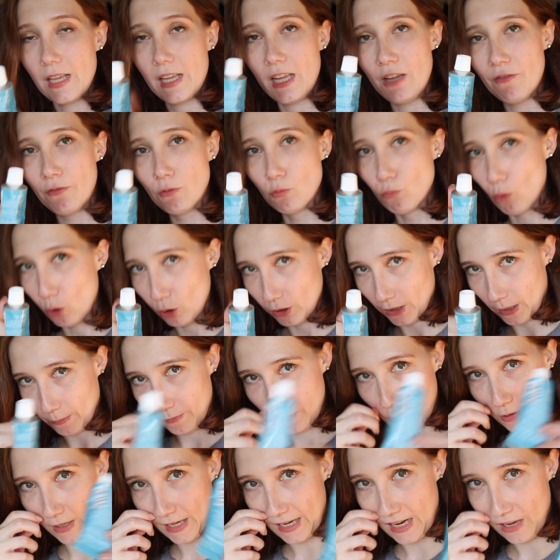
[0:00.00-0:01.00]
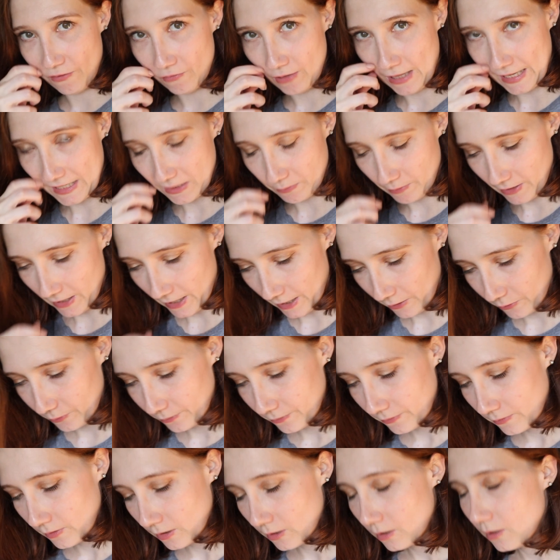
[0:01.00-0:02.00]
even rolled up to get every last bit
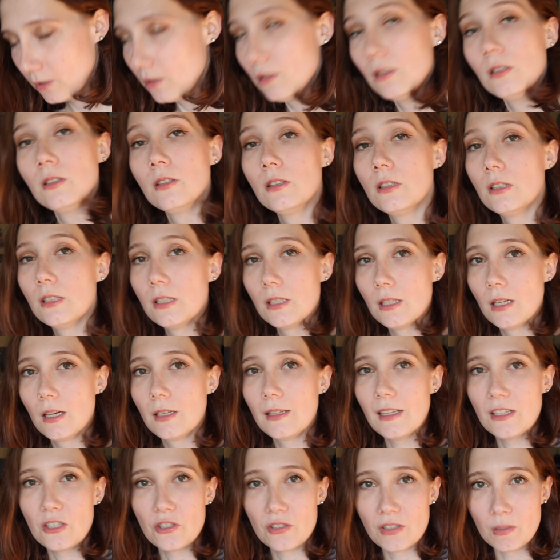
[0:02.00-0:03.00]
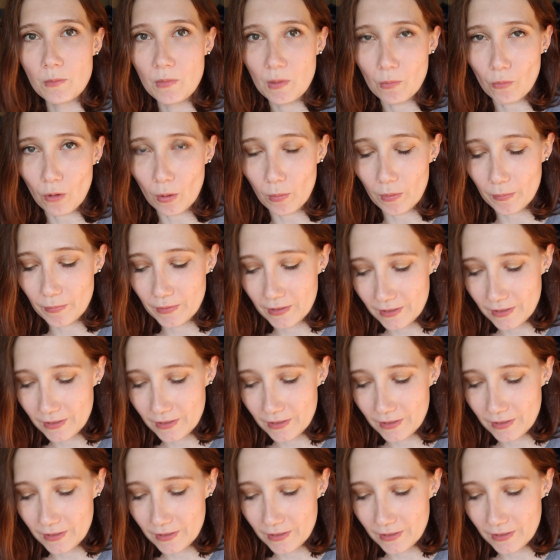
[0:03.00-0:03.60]
out. That's just a new problem.